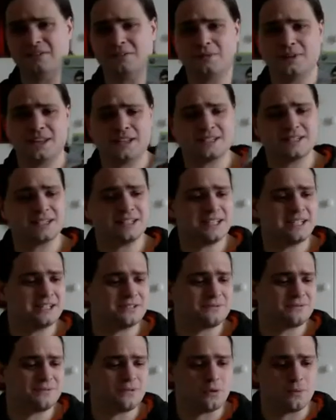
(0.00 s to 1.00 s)
I mean, that's at
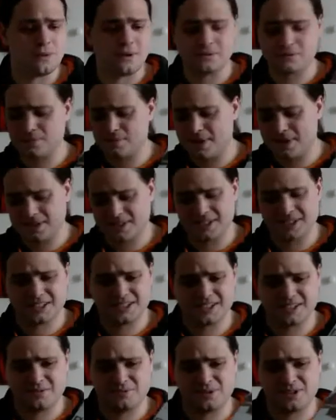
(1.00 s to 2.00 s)
least 4 months past its
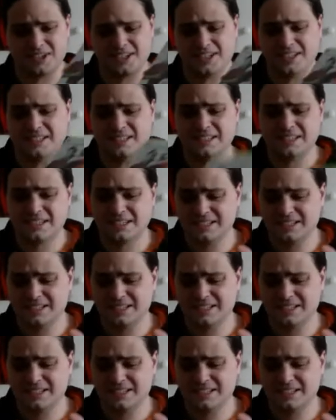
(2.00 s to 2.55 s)
sell-by date.